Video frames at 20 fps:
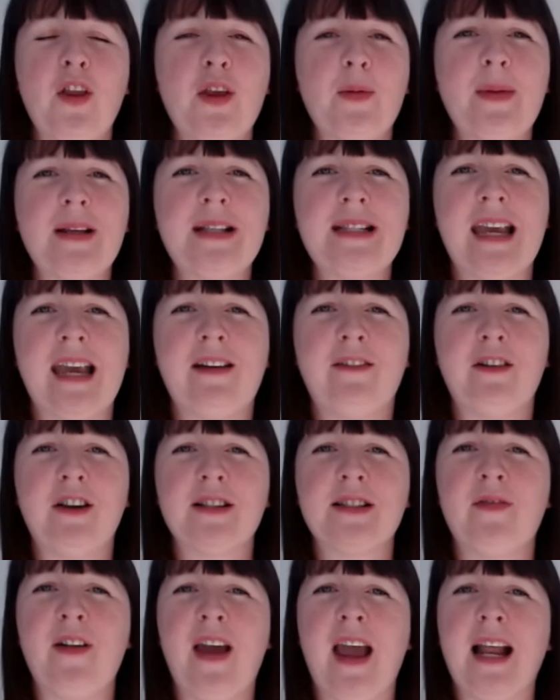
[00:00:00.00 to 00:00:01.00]

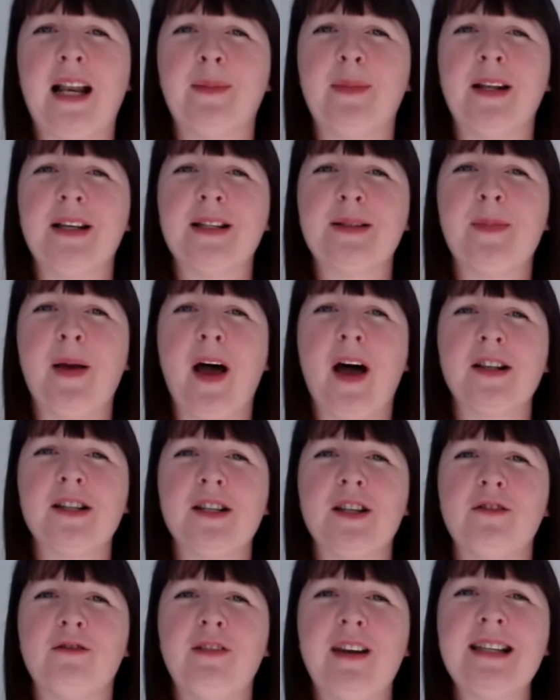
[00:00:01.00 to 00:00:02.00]
materials available as part of
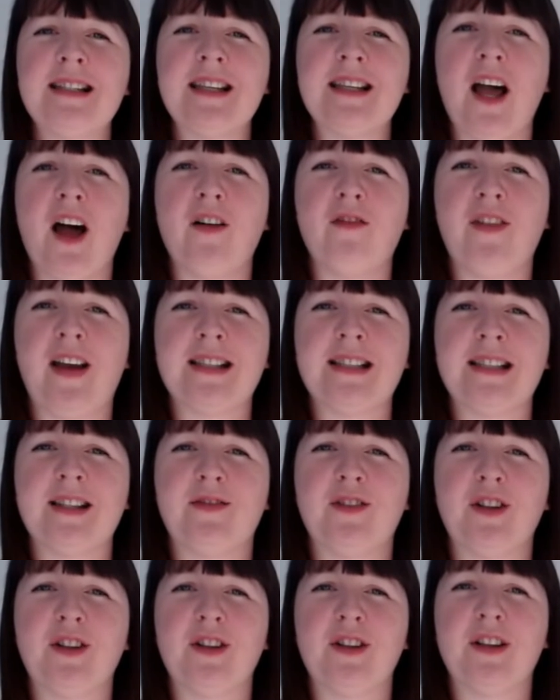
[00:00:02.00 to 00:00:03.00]
the Restart
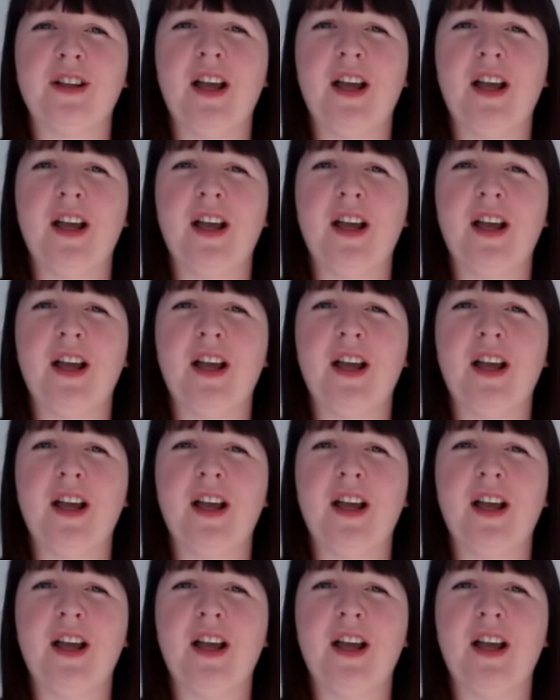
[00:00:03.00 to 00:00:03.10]
Festival,